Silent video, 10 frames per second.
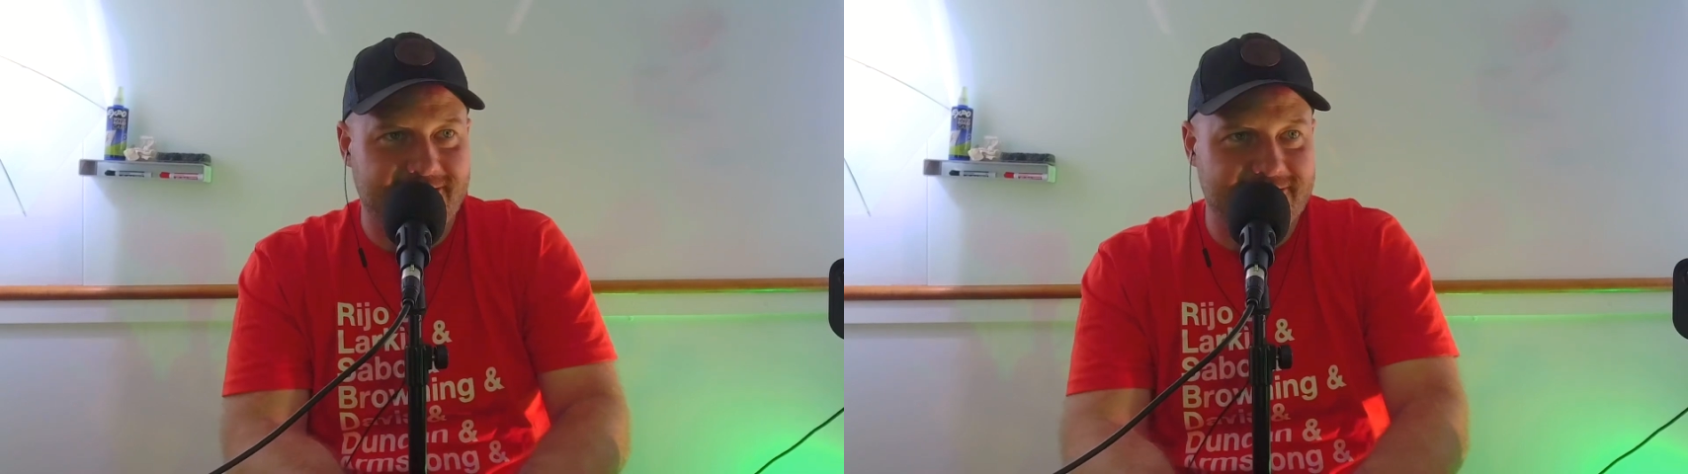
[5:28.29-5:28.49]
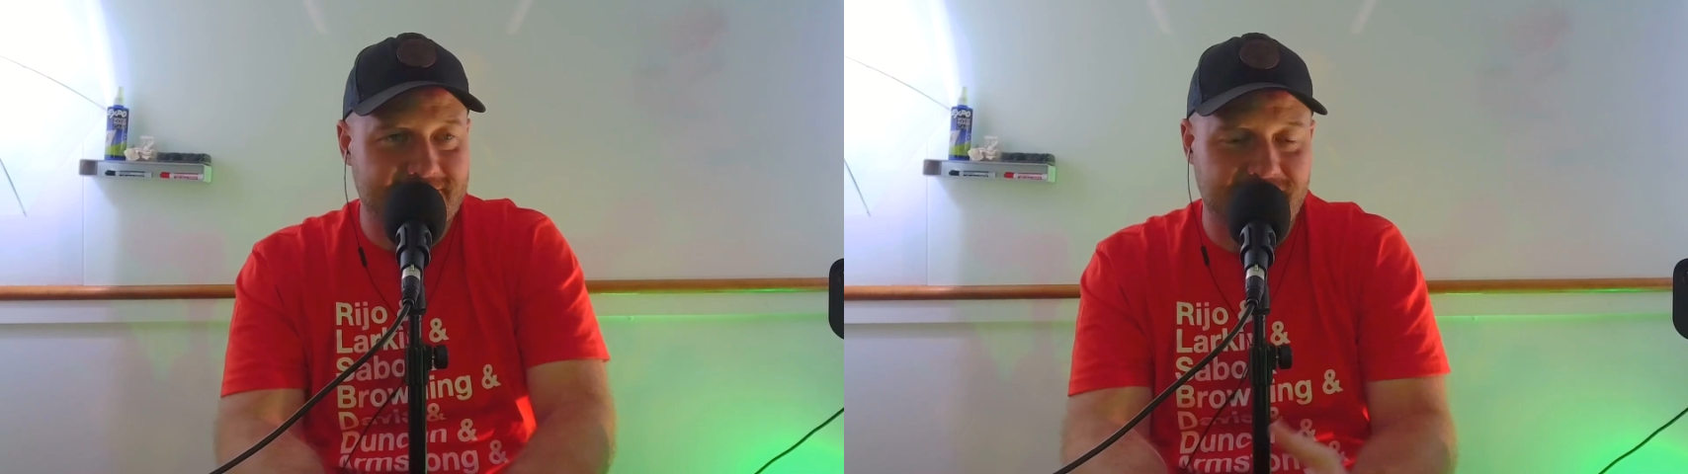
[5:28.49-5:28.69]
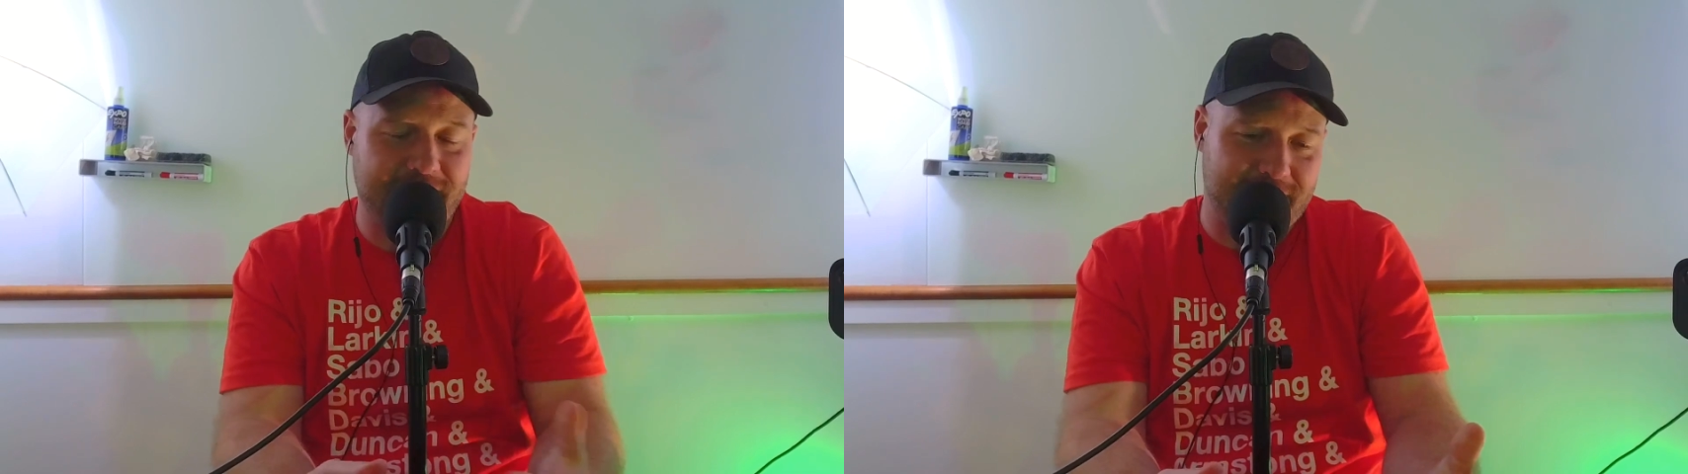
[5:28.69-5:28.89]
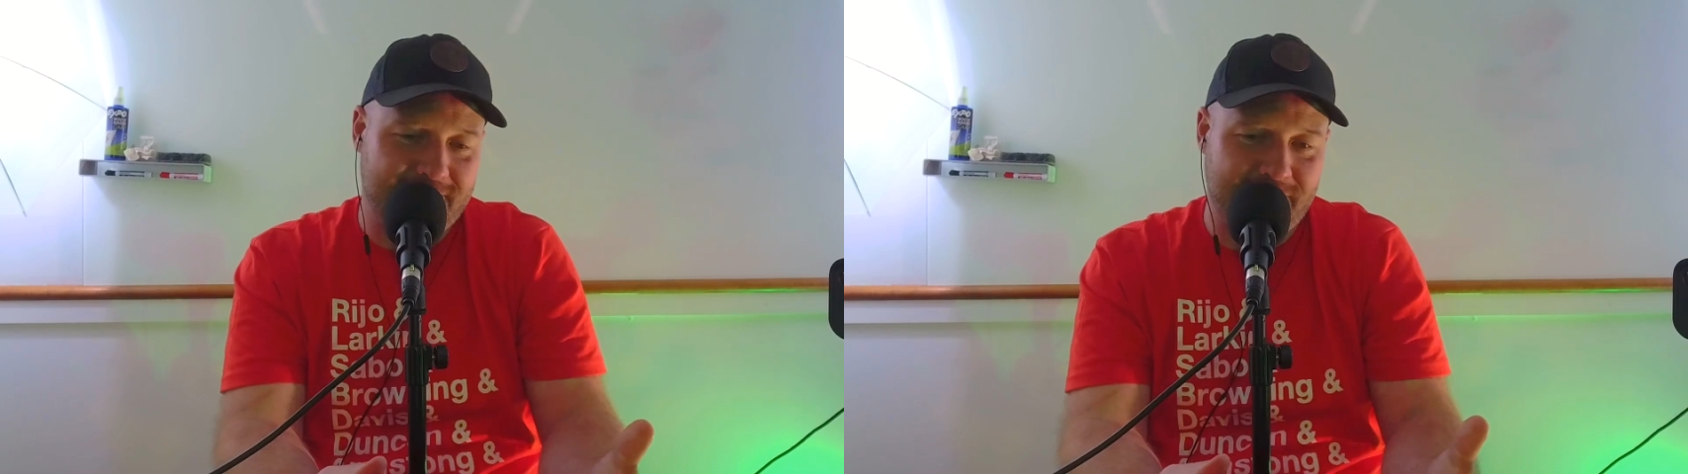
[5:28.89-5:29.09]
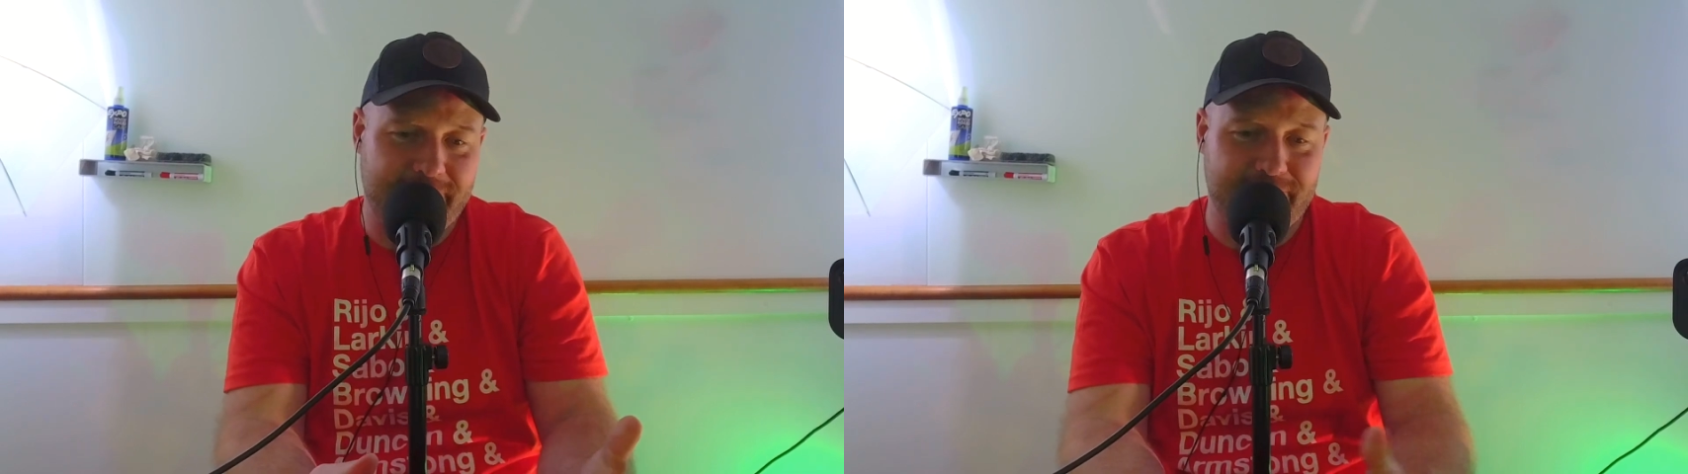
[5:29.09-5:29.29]
and levi are
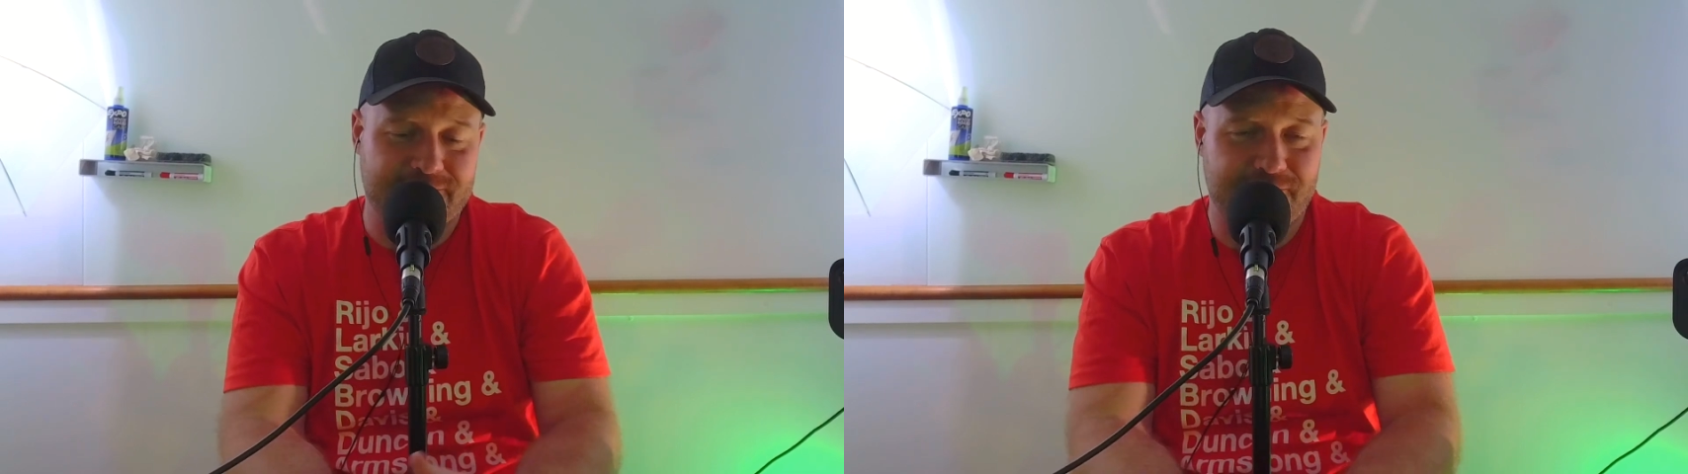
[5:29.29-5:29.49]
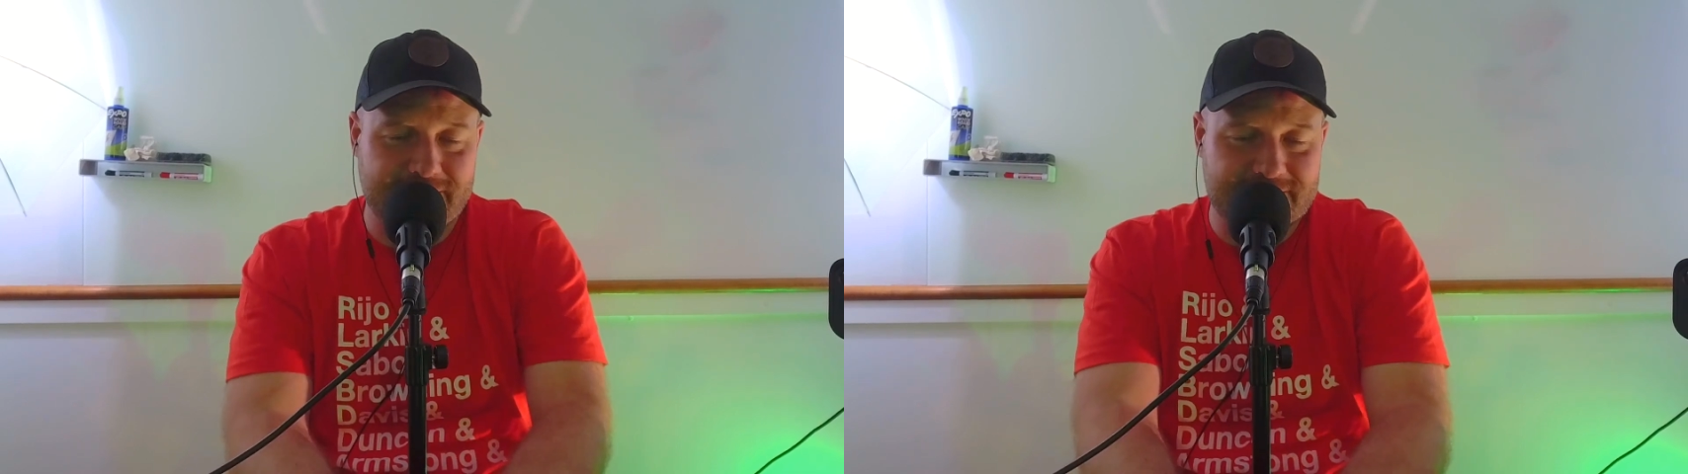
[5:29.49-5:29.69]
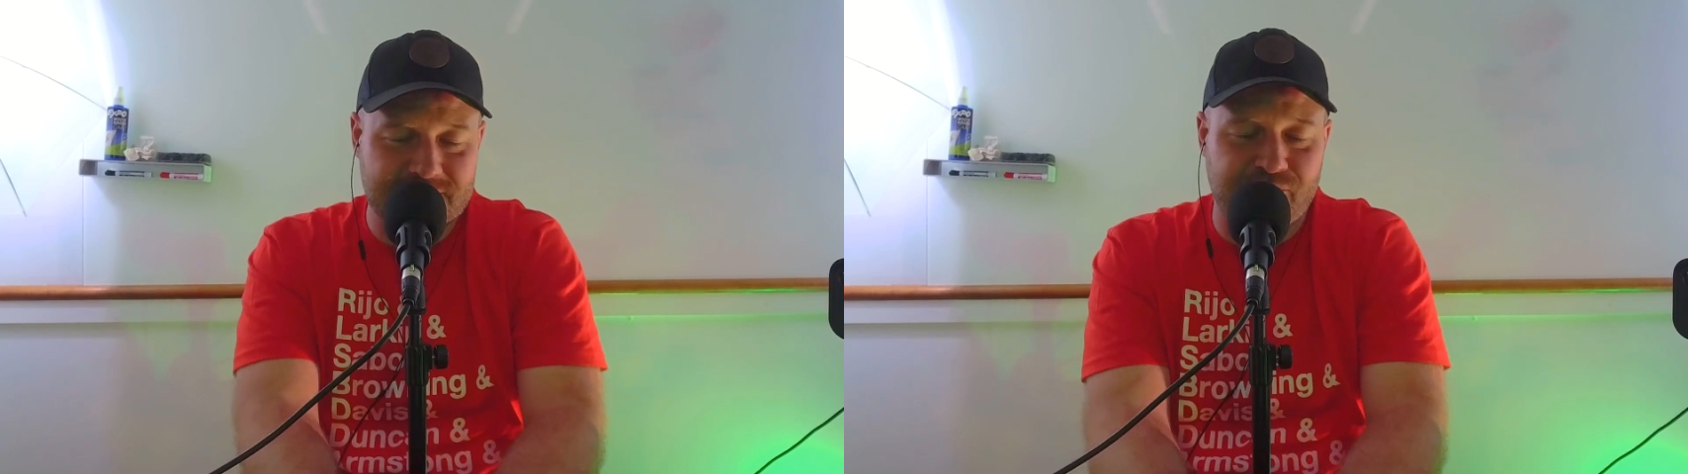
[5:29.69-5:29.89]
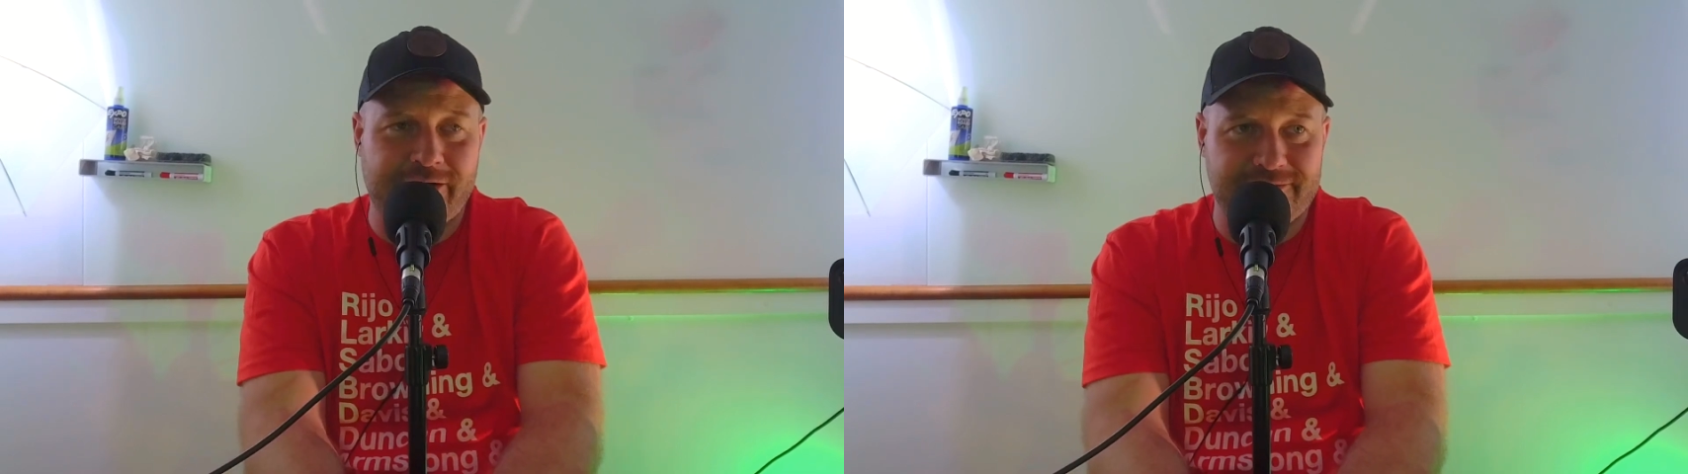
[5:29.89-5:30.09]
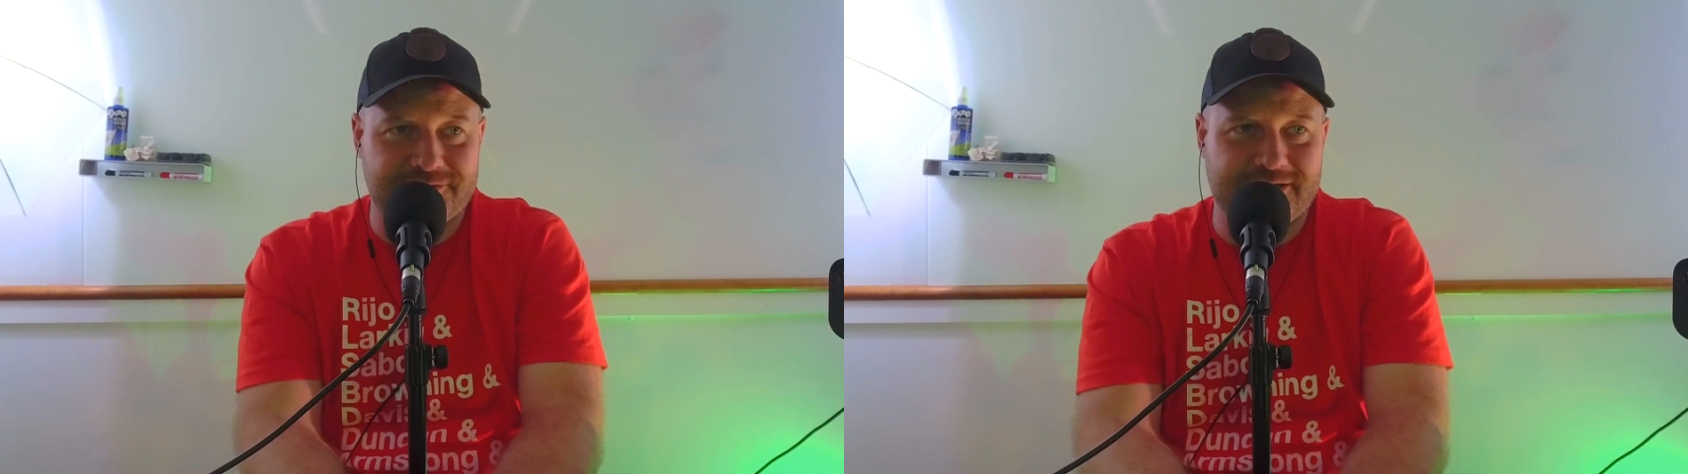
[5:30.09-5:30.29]
getting married it was grace's
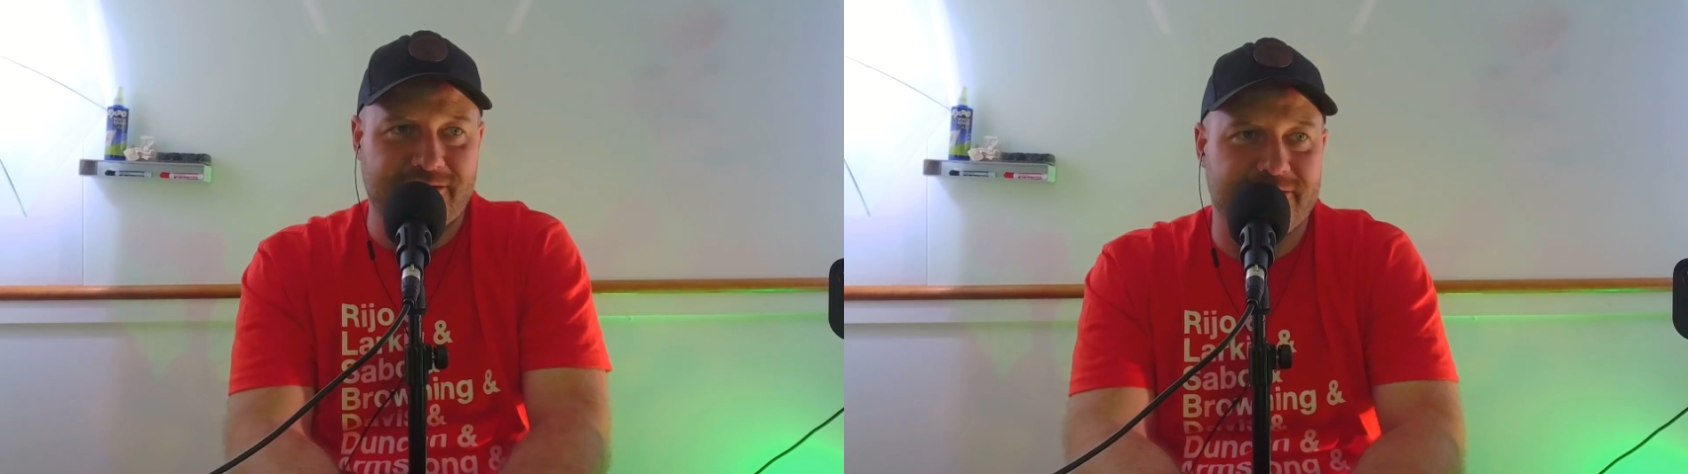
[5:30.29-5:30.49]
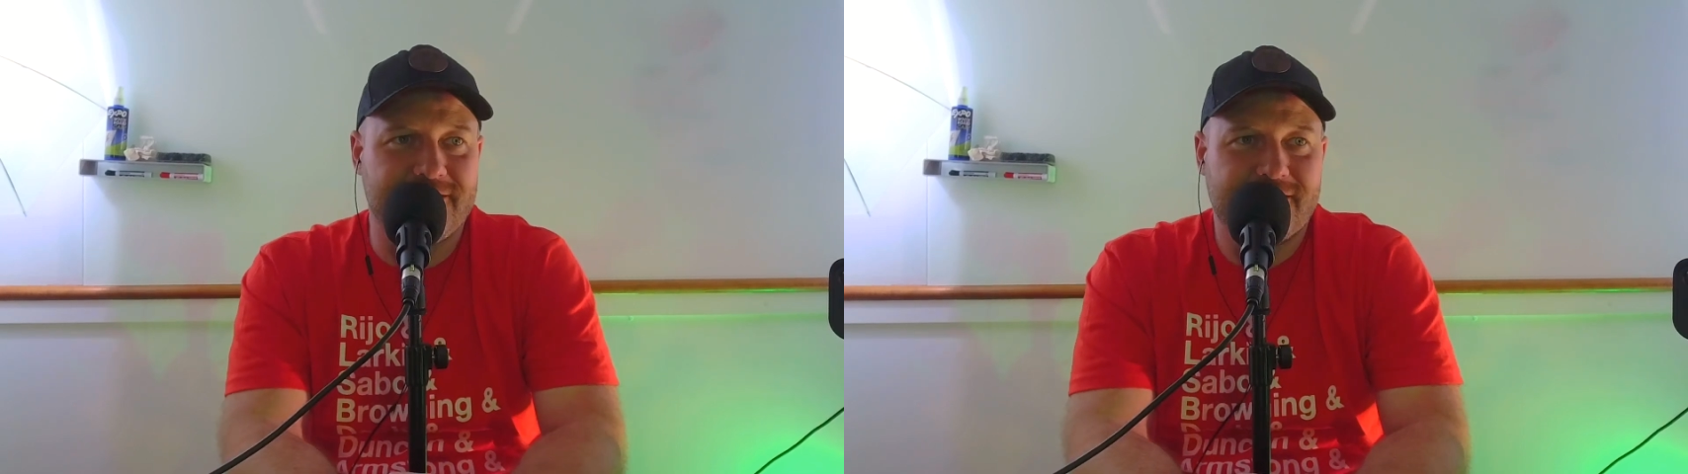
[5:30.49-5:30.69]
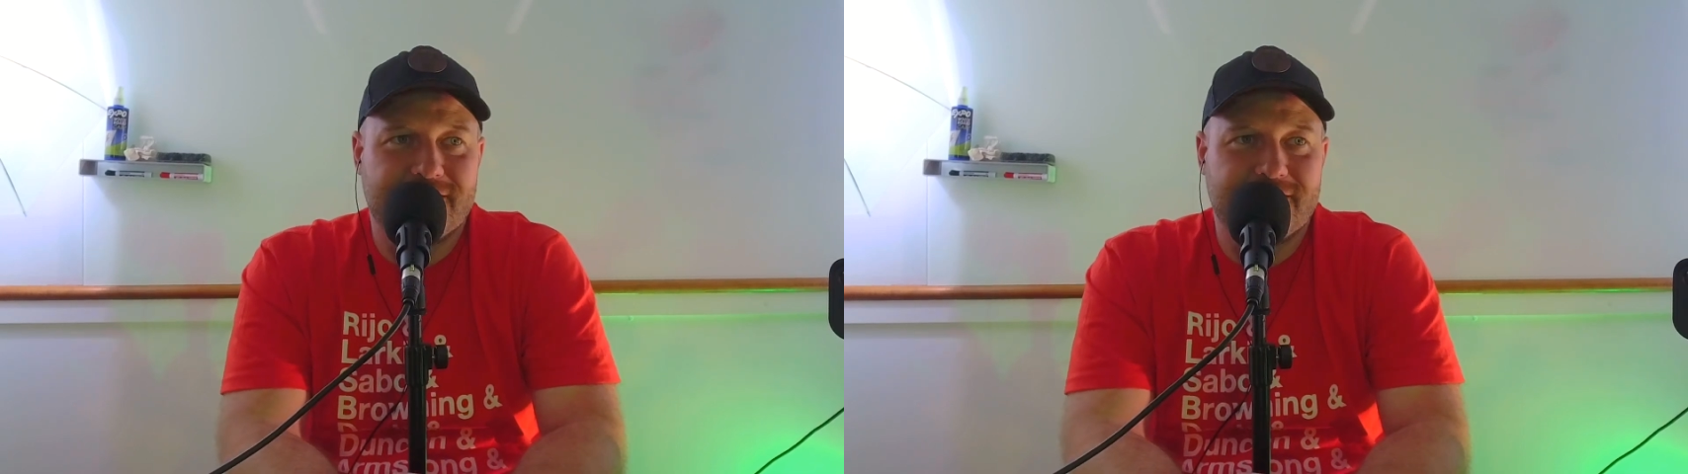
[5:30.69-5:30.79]
bridal shower